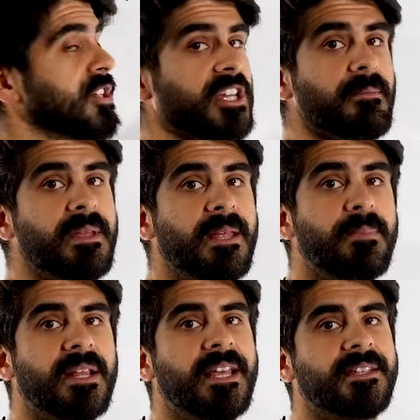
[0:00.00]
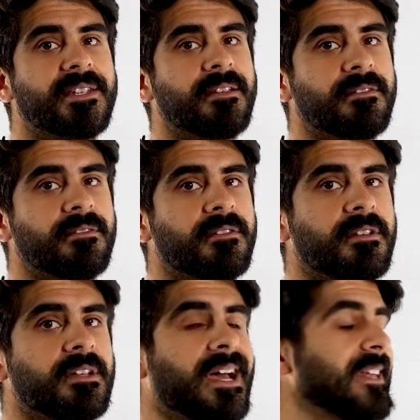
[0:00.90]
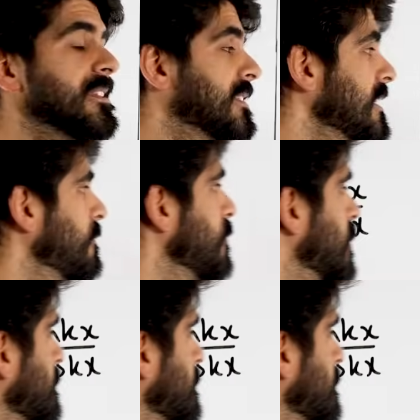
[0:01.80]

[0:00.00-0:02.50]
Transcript: you're going to manipulate it, and see if you